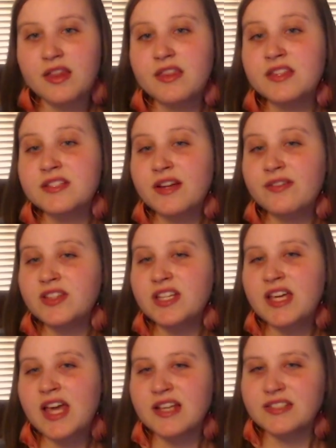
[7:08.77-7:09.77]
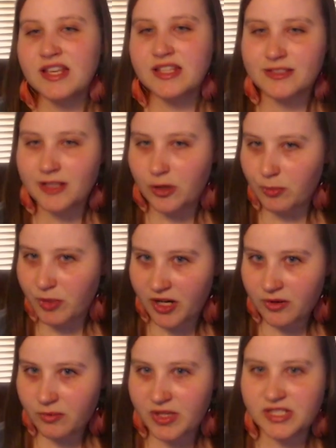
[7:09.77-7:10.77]
This definitely has a slow
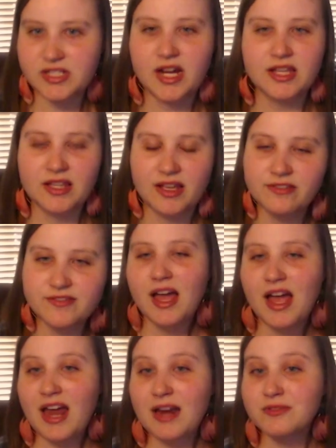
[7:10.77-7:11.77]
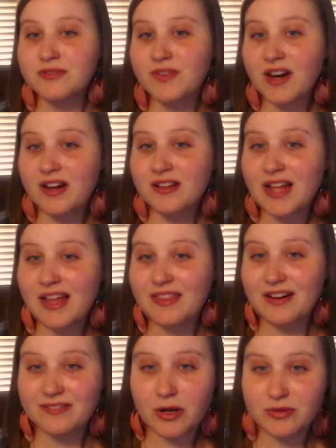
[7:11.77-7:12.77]
burn, which I loved, and I was very glad
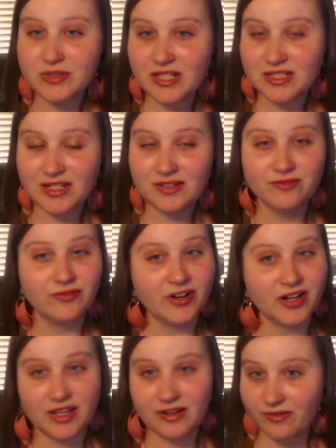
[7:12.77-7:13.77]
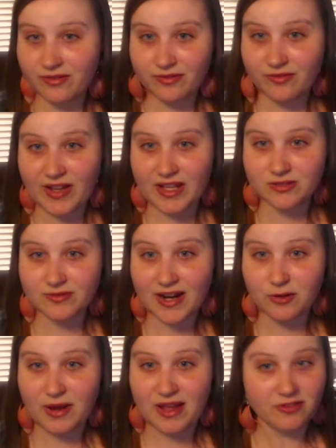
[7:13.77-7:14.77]
that Rosie didn't forgive Vance right
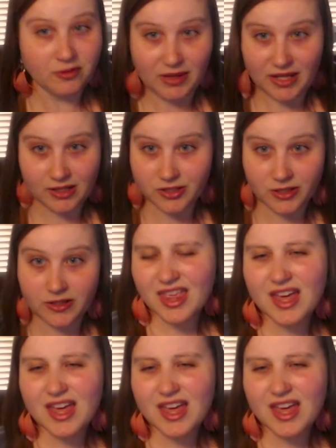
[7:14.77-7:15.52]
away for being a jerk.